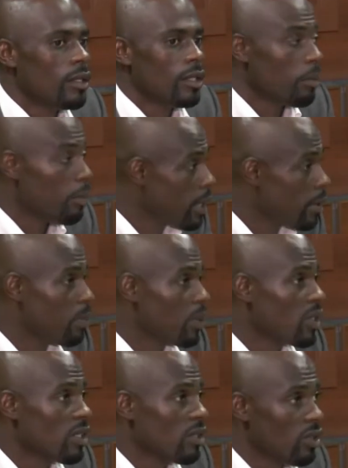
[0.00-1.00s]
The bigger
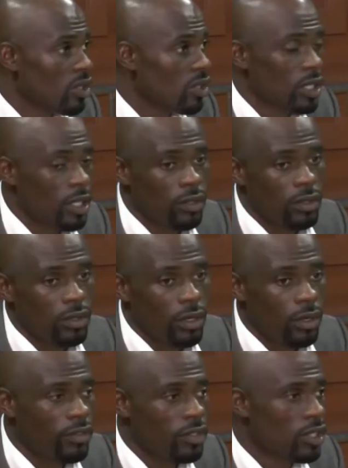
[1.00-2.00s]
picture is, and
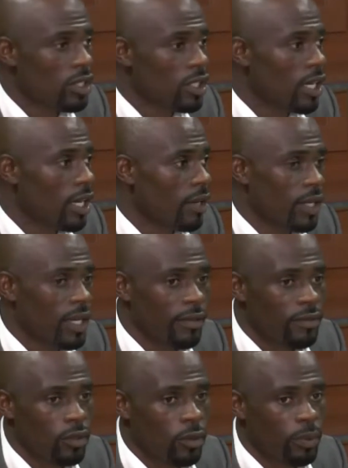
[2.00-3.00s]
obviously uh, we
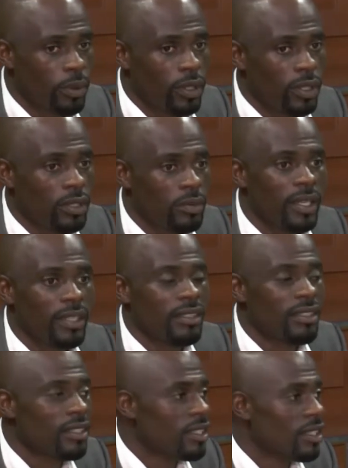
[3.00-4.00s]
have no point, but
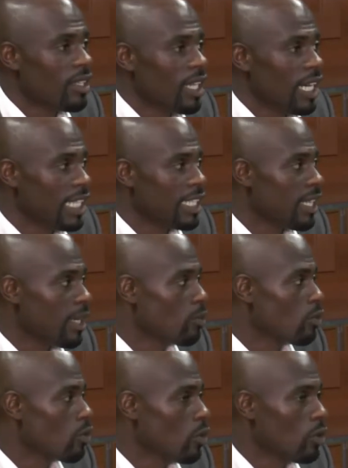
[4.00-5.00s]
ATM
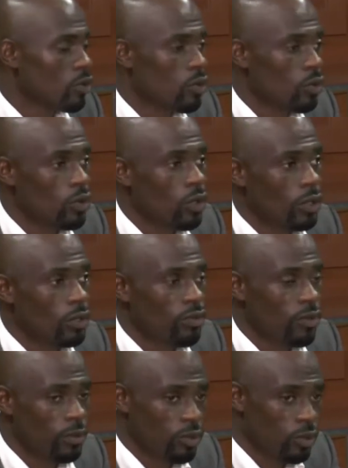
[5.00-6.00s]
scored two goals
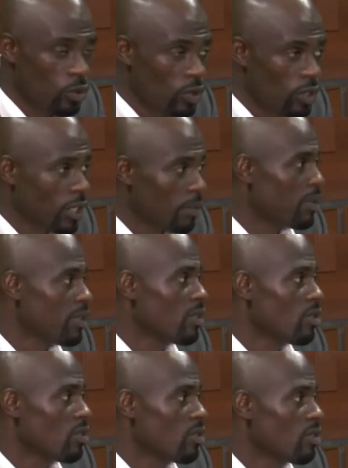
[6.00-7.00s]
from two set pieces.